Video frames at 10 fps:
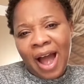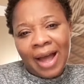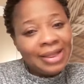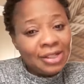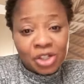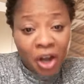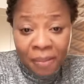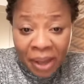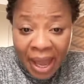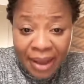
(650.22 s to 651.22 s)
And the
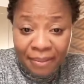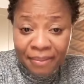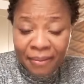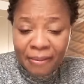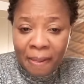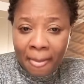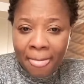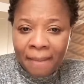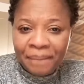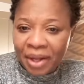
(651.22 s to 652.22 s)
storm came.
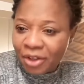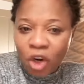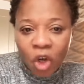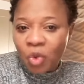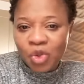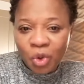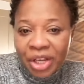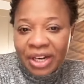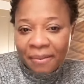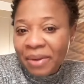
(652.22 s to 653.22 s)
And the Lord was
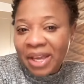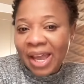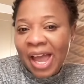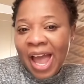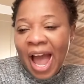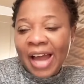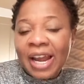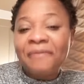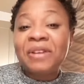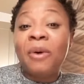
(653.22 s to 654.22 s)
looking at me. And
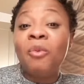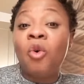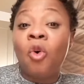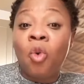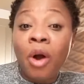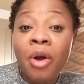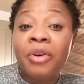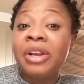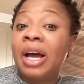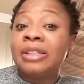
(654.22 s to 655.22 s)
after
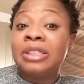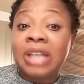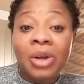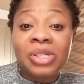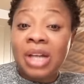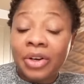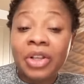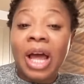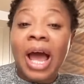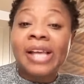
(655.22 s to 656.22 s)
querying and shouting and
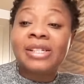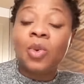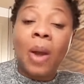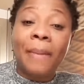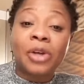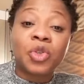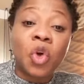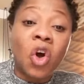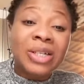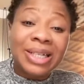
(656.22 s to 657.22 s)
all that, I still went back to
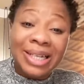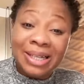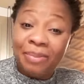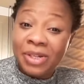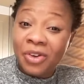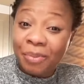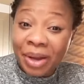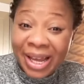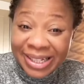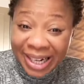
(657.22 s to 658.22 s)
God in the place of
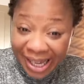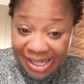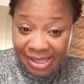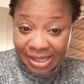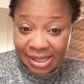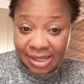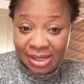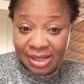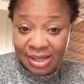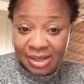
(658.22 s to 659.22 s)
prayer in the night
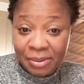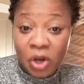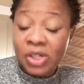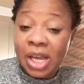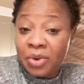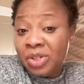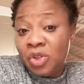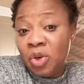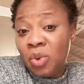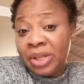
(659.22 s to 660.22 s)
because I know he's
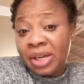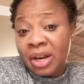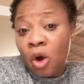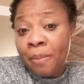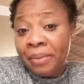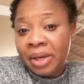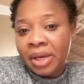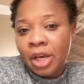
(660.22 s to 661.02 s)
the only one that can help me.